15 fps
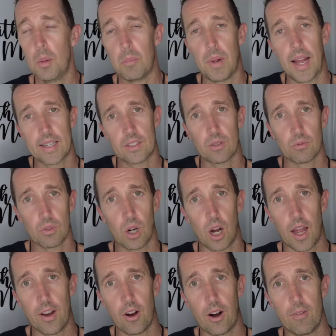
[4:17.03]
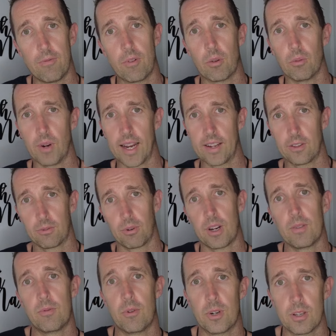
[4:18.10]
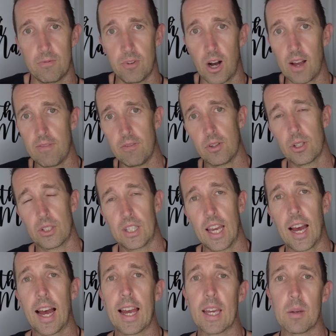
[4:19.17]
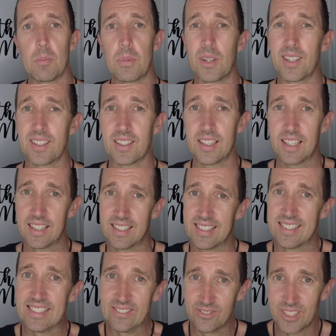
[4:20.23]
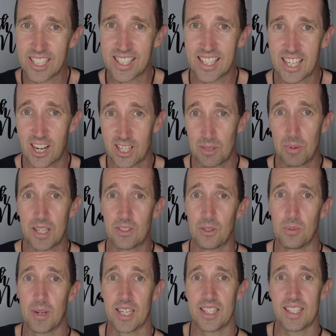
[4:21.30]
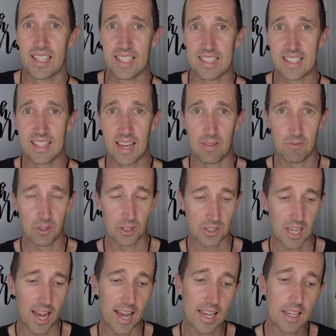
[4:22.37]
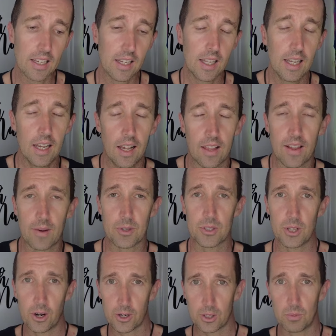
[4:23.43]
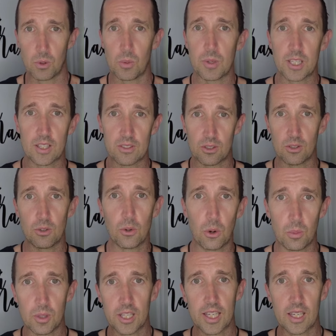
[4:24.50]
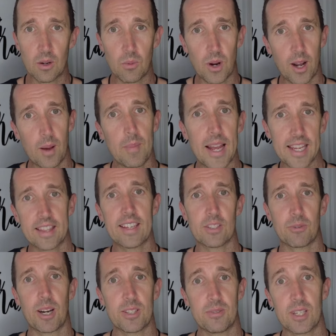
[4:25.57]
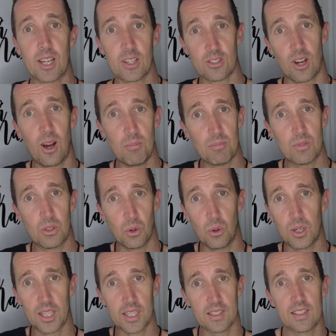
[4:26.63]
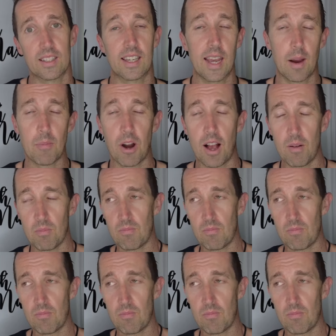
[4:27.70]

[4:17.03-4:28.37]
backed it right off, ran a 345 first K, but really I spent too many tickets in that first K. And that was noticeable because normally when I make these race videos, I'm talking to the camera.